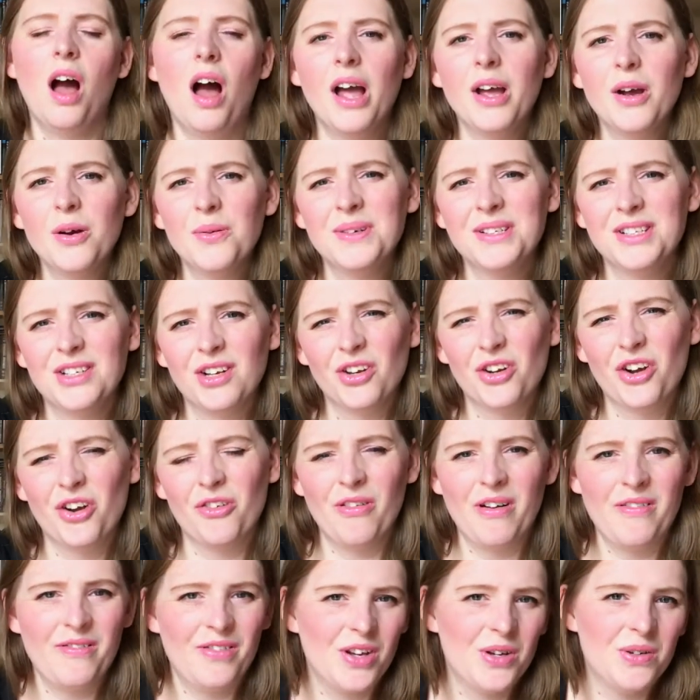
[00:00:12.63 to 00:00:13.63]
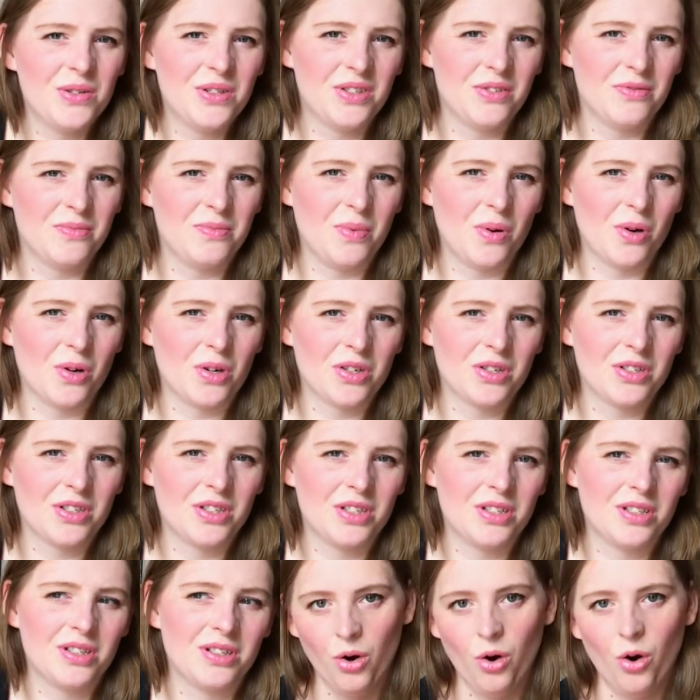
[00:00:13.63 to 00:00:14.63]
I always look at reviews of
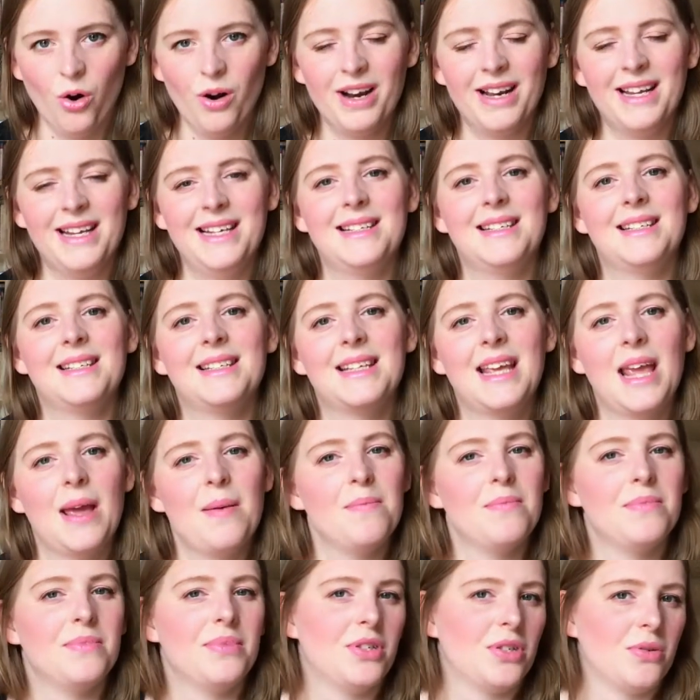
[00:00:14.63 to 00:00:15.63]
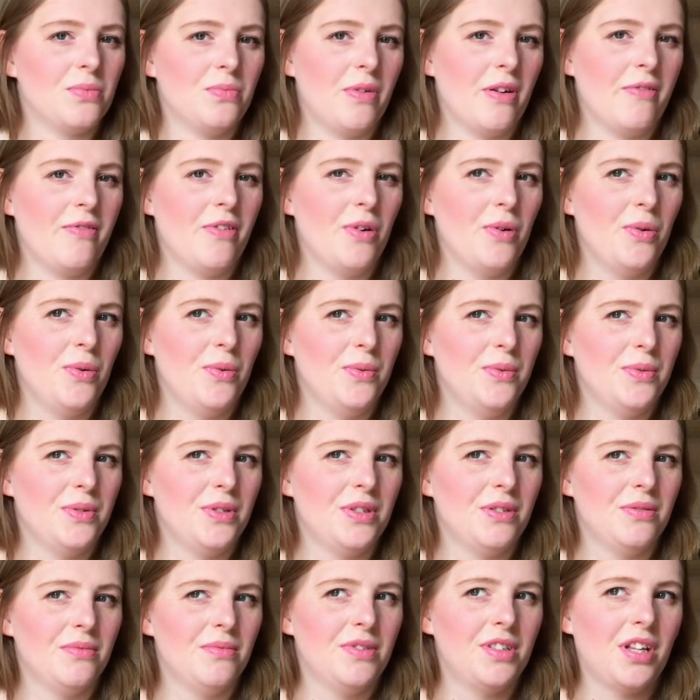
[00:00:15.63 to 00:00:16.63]
books, or at least skim some
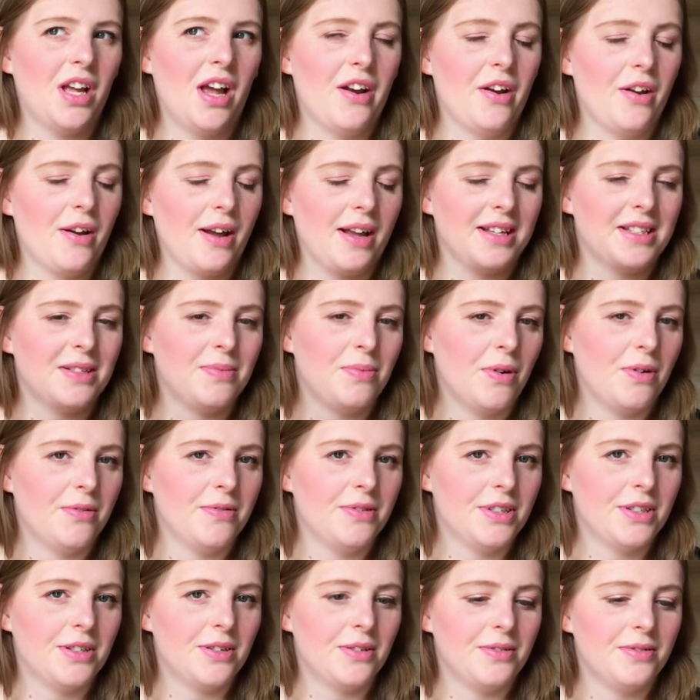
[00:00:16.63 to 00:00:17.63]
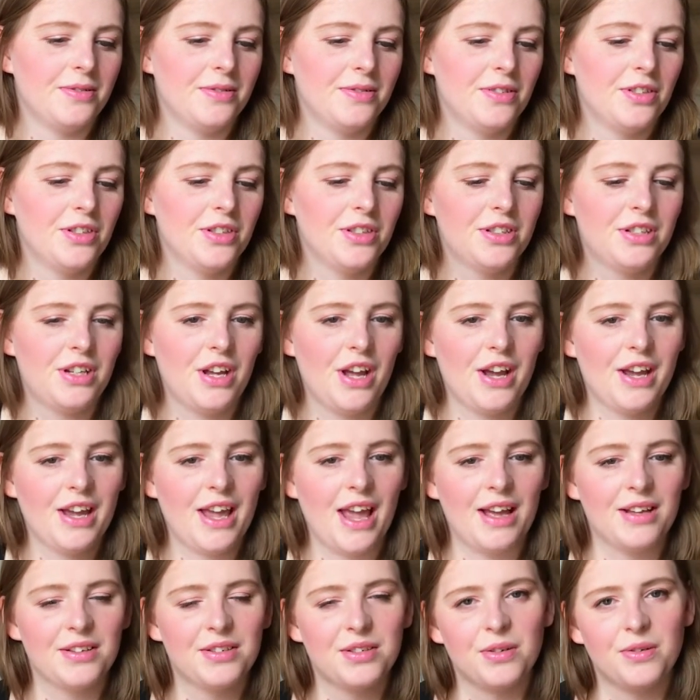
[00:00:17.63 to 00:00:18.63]
reviews so I don't get spoiled stuff, just to
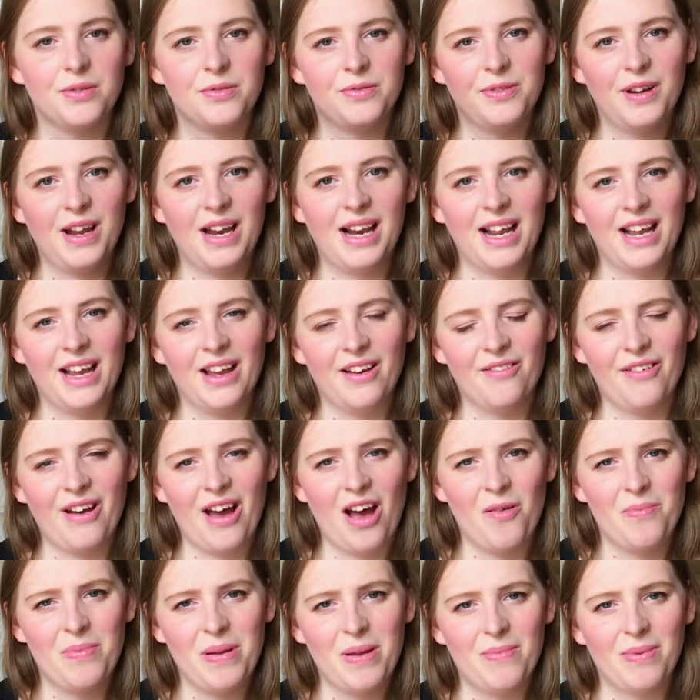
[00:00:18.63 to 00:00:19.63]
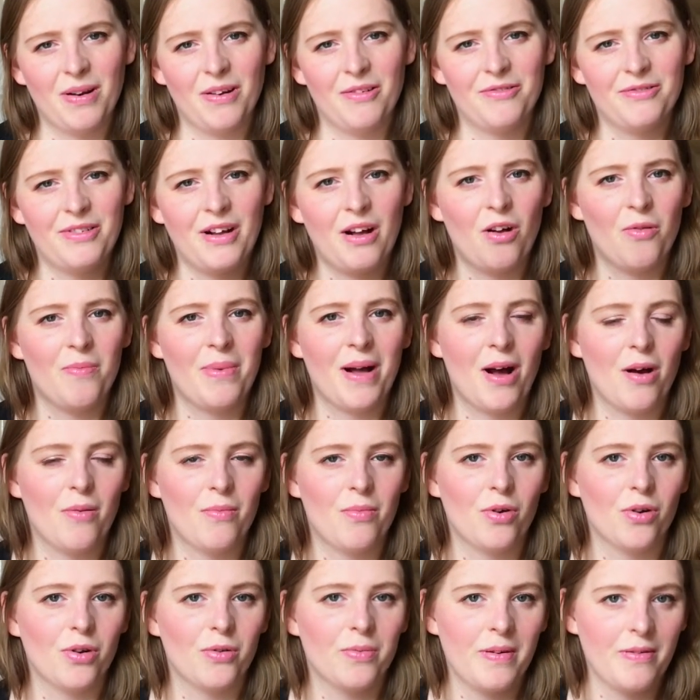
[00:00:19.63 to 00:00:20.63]
get a sort of feeling of how people have felt about a
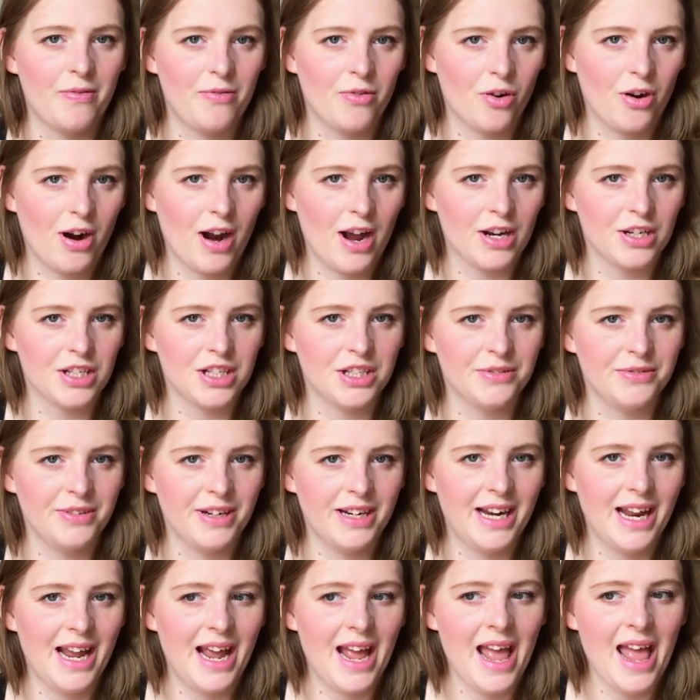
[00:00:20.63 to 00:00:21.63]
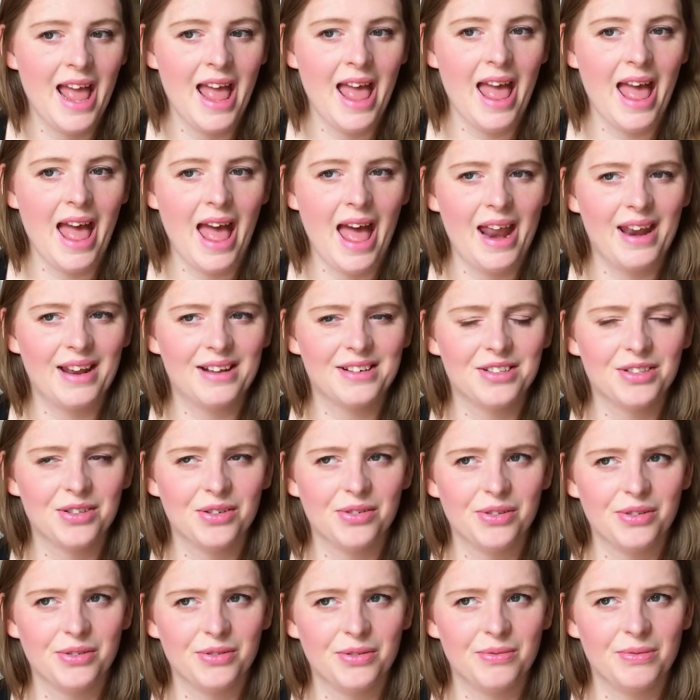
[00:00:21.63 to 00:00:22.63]
book before I actually read it, and I
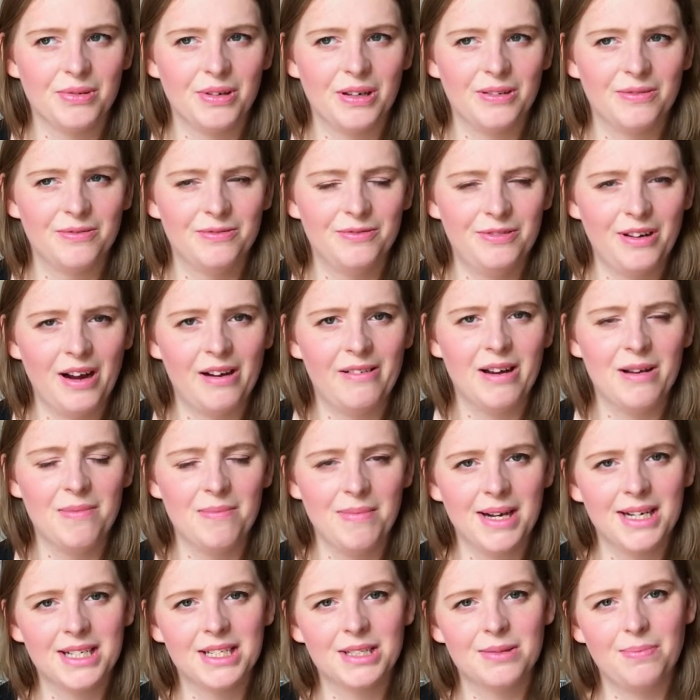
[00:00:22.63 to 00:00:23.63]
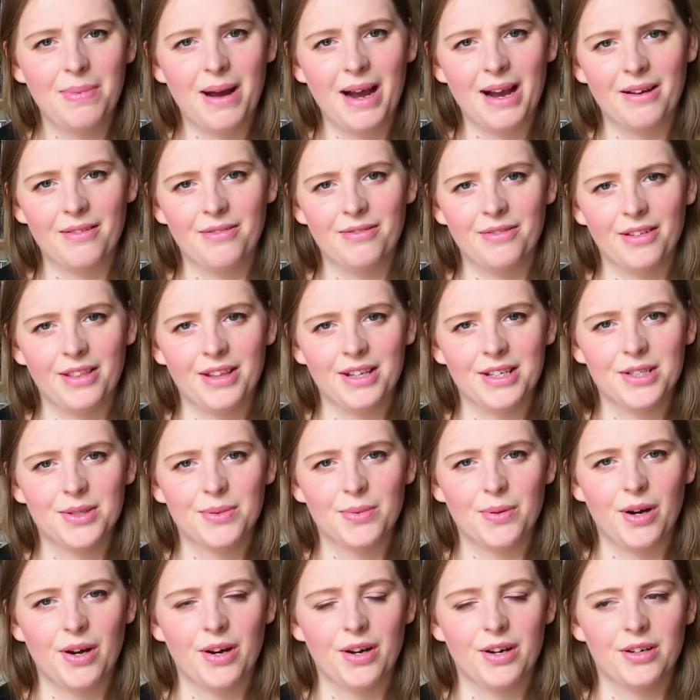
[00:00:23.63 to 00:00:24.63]
saw a very mixed bag for this
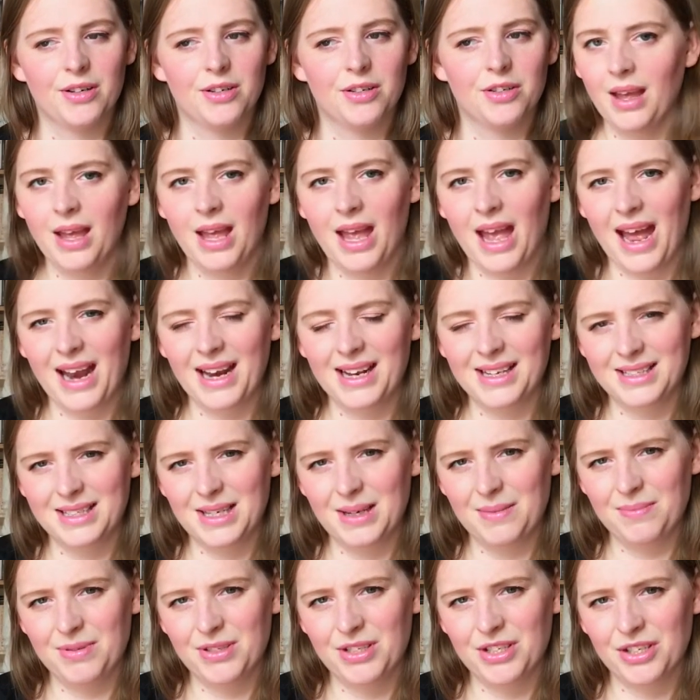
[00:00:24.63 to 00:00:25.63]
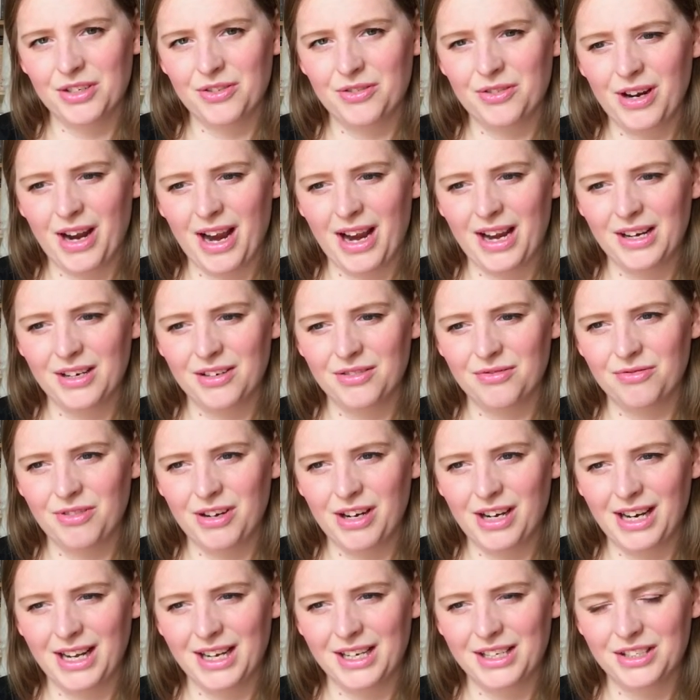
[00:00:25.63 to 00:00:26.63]
one, and it seems to create
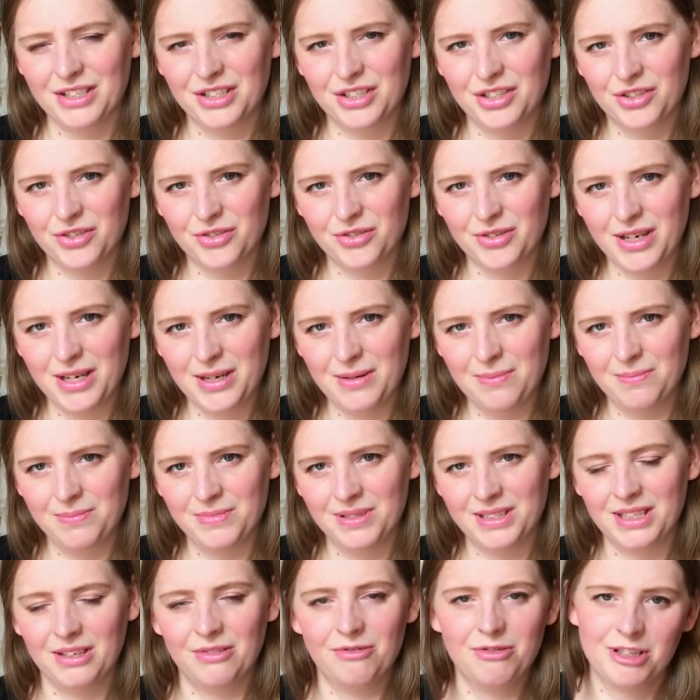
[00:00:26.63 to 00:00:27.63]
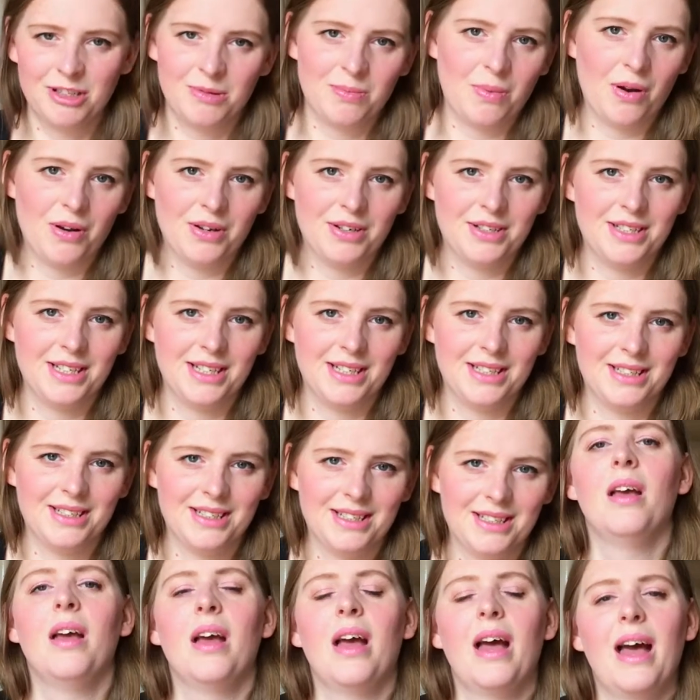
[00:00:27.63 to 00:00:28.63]
real extremes in responses.